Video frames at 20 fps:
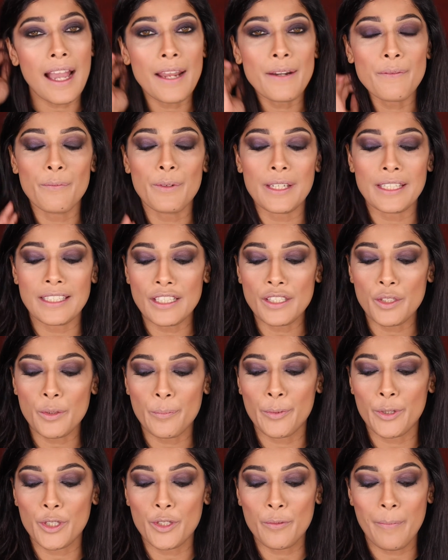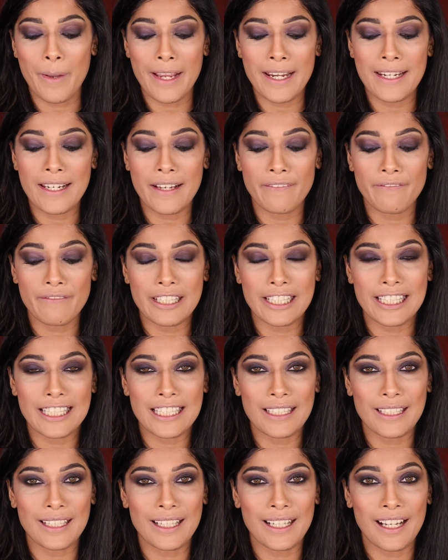and waiting to put my
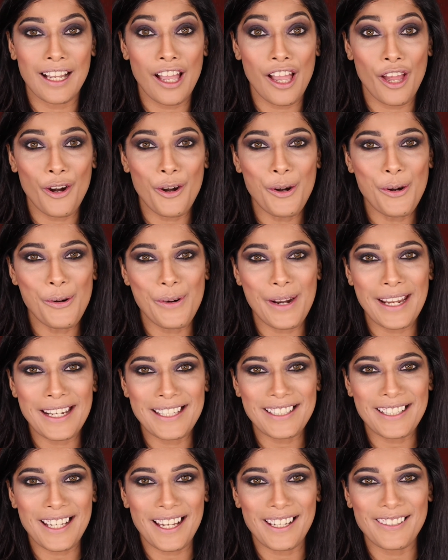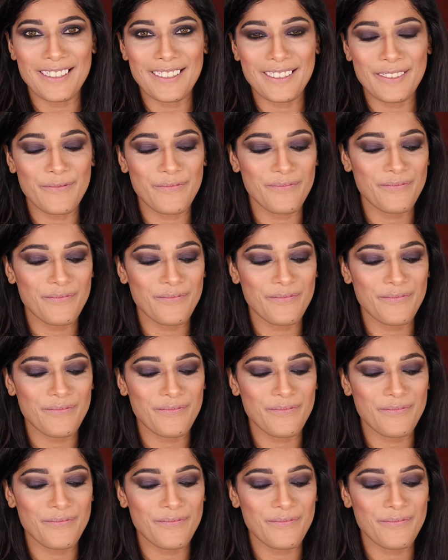lovely red color.